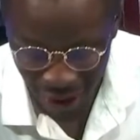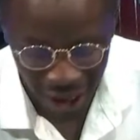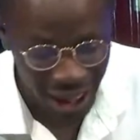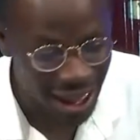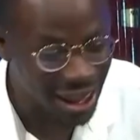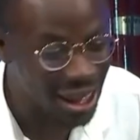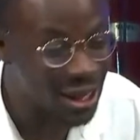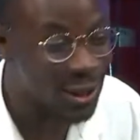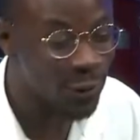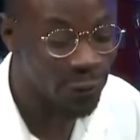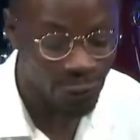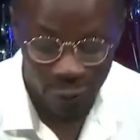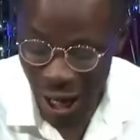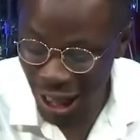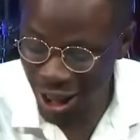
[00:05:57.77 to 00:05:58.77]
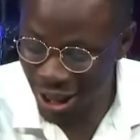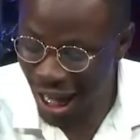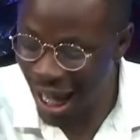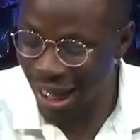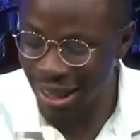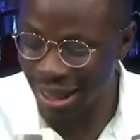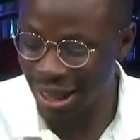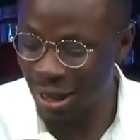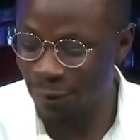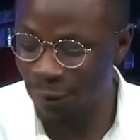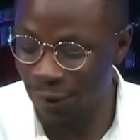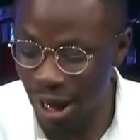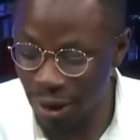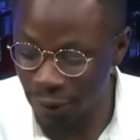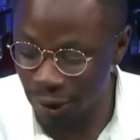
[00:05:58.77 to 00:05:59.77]
in this fresh iced tea
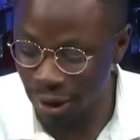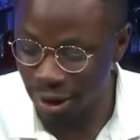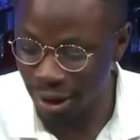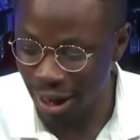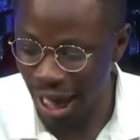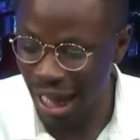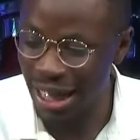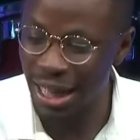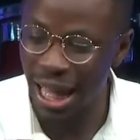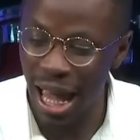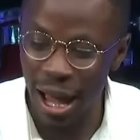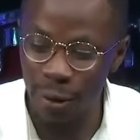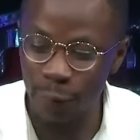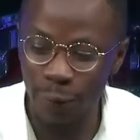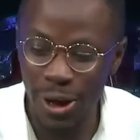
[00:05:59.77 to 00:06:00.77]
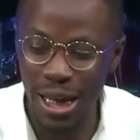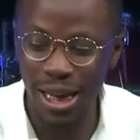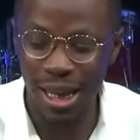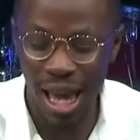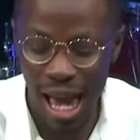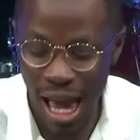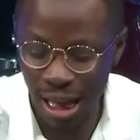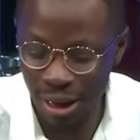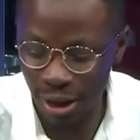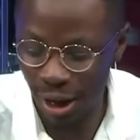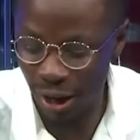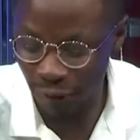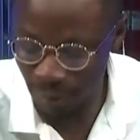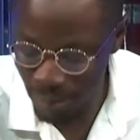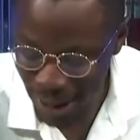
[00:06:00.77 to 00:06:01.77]
flavor and in every can
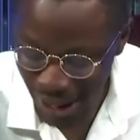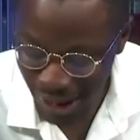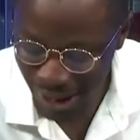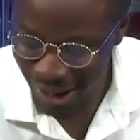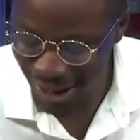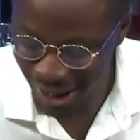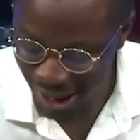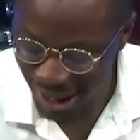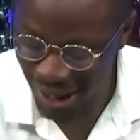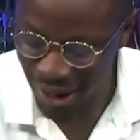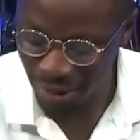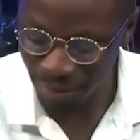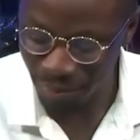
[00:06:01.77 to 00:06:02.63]
of peace tea.